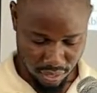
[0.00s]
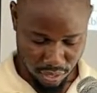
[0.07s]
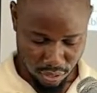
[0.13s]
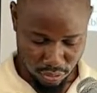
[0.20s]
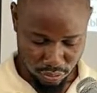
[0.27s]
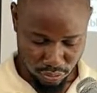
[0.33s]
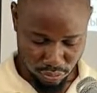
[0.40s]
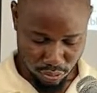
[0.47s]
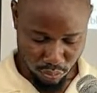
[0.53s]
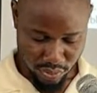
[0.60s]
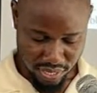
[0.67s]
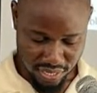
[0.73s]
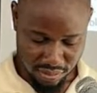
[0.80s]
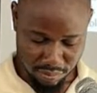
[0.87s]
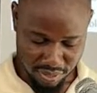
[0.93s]
So will
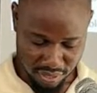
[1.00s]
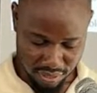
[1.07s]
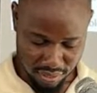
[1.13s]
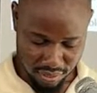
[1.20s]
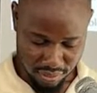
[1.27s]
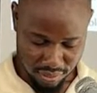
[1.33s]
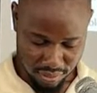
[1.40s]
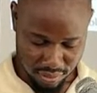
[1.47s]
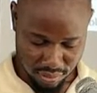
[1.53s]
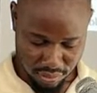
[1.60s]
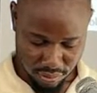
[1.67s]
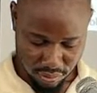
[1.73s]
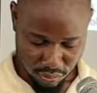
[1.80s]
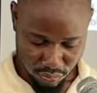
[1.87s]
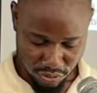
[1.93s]
it be
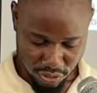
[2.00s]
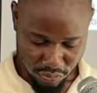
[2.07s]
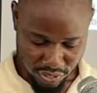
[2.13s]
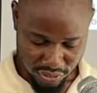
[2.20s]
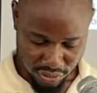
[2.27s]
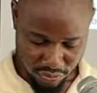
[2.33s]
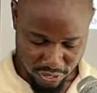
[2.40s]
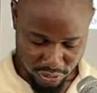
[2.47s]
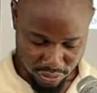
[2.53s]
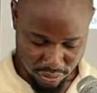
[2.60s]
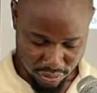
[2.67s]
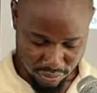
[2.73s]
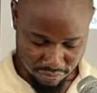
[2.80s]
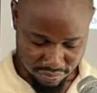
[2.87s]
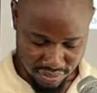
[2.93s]
with the resurrection
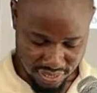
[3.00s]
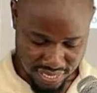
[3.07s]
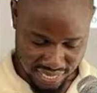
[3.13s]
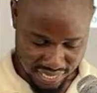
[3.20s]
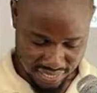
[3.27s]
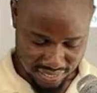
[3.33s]
of the dead.